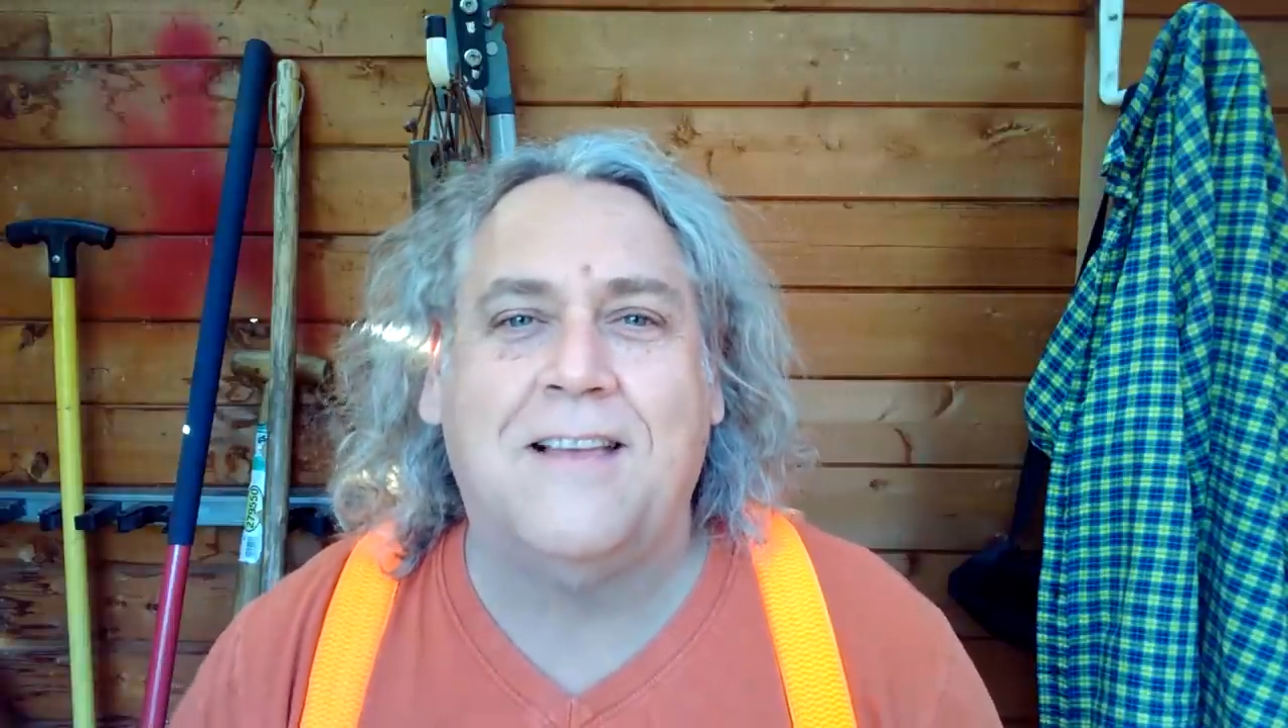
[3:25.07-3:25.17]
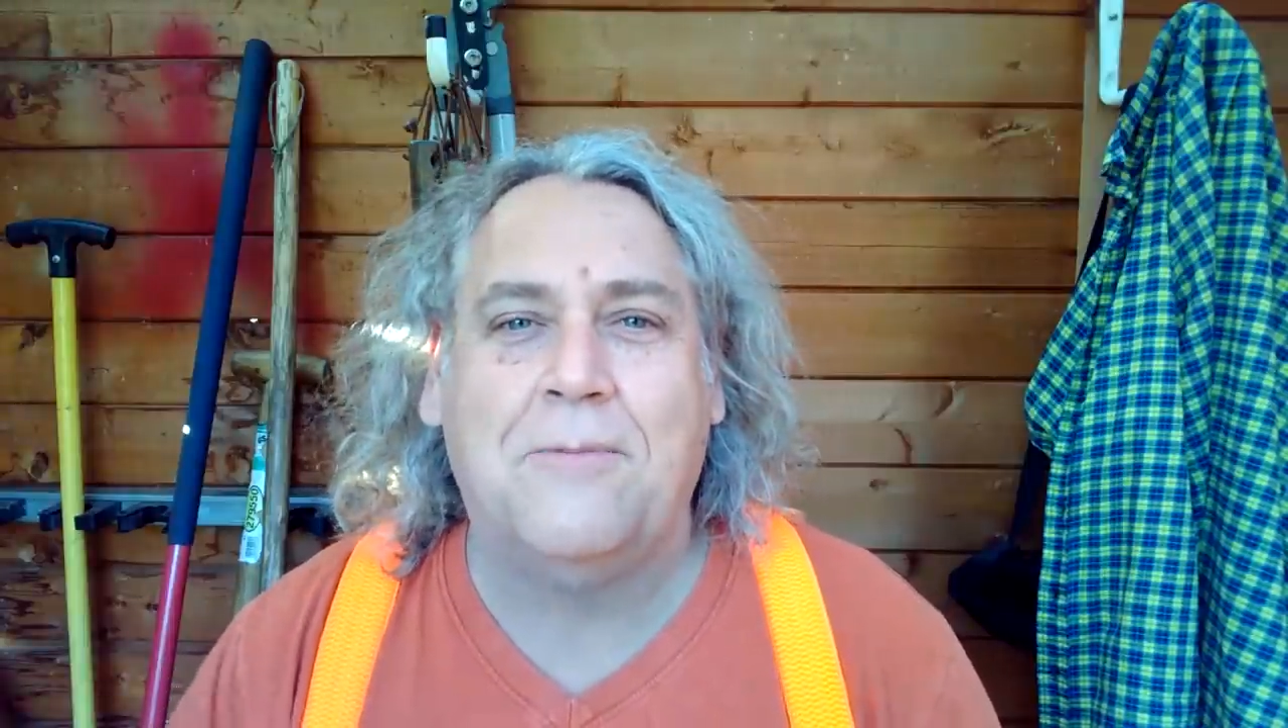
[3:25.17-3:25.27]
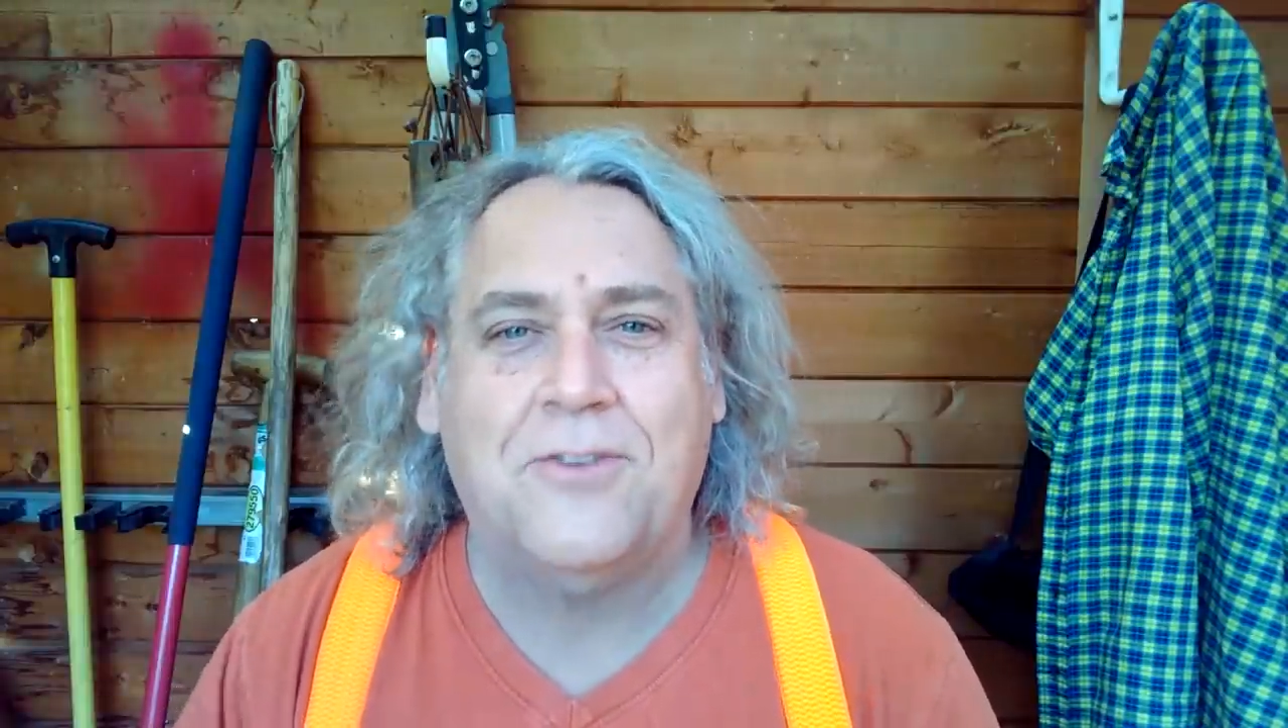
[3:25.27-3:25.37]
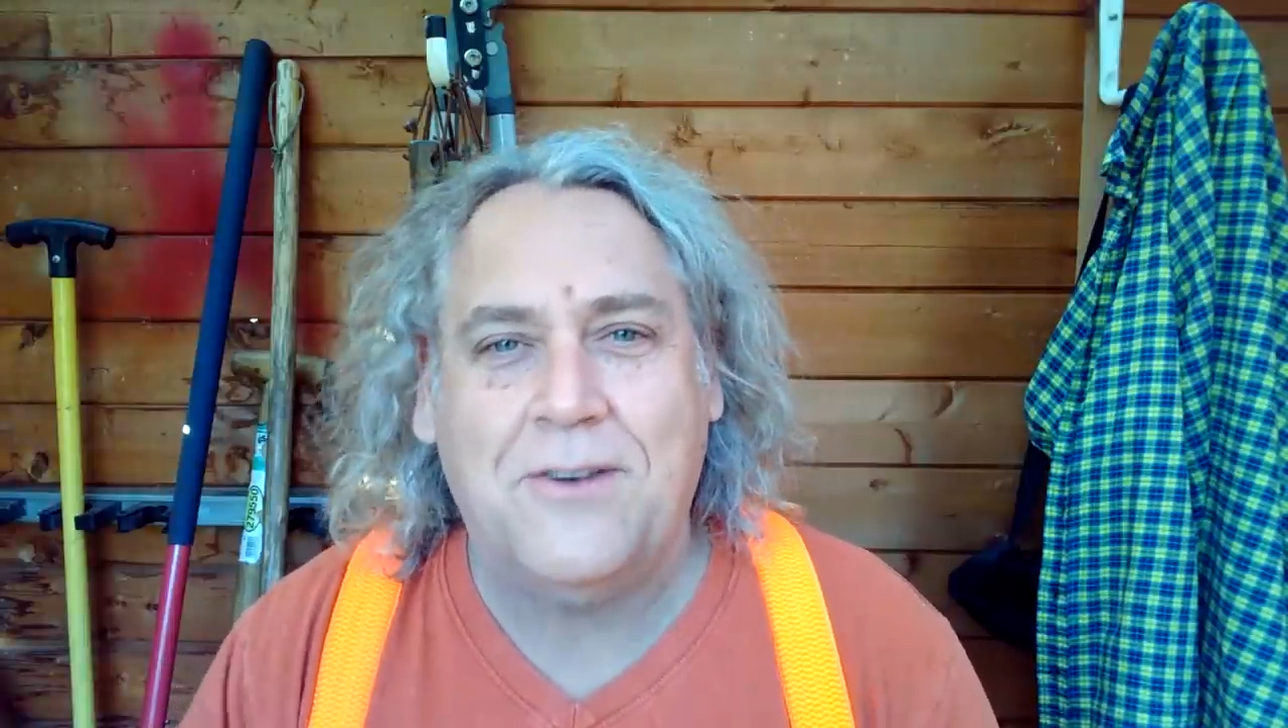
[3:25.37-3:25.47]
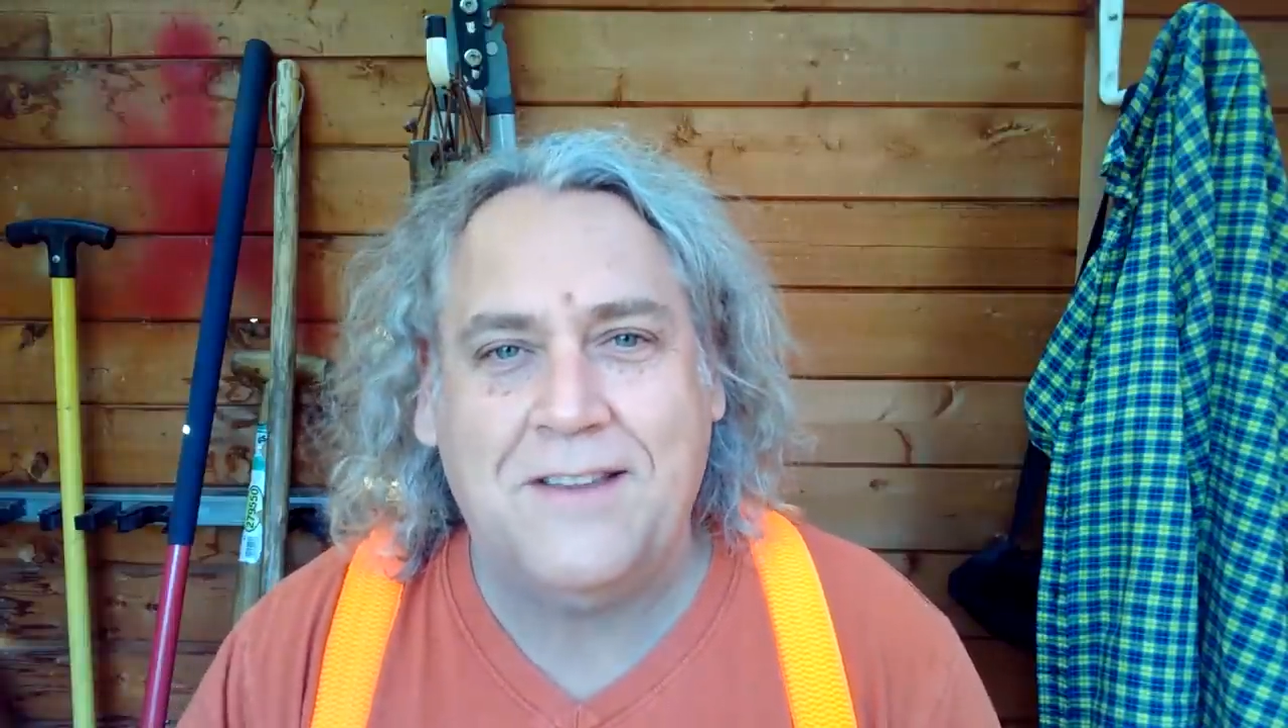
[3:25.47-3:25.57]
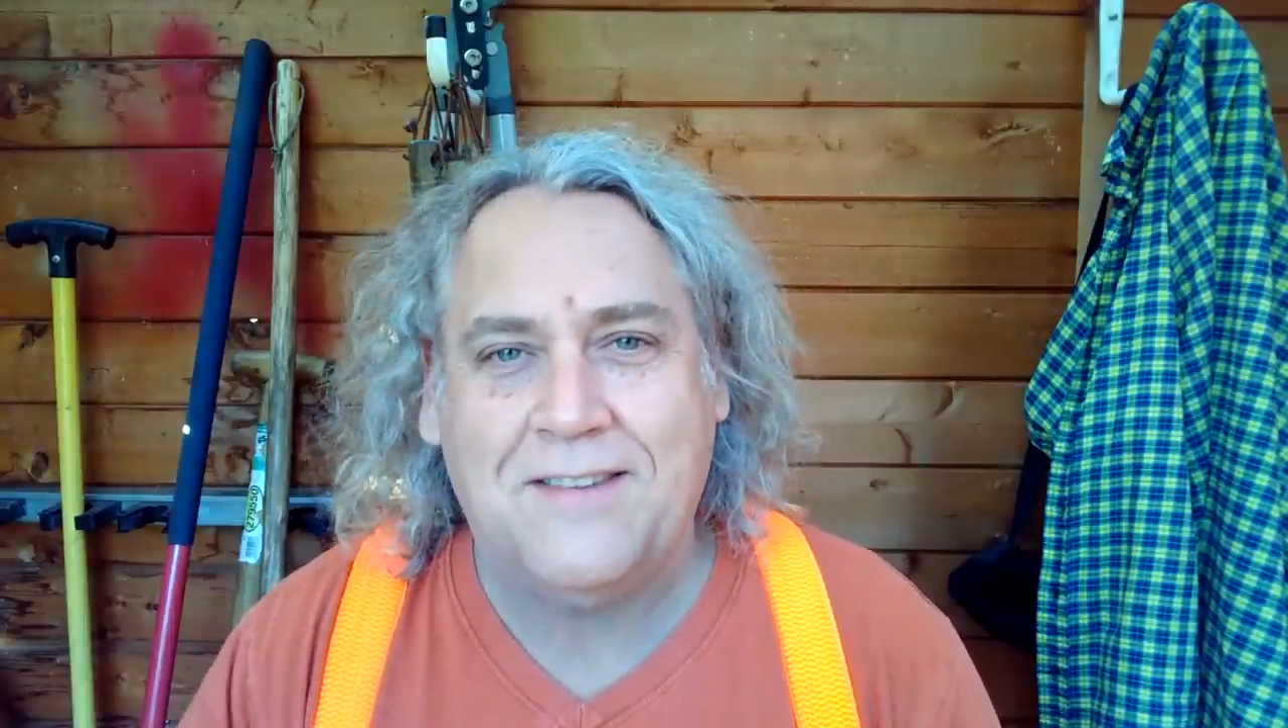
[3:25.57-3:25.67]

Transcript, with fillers: absolutely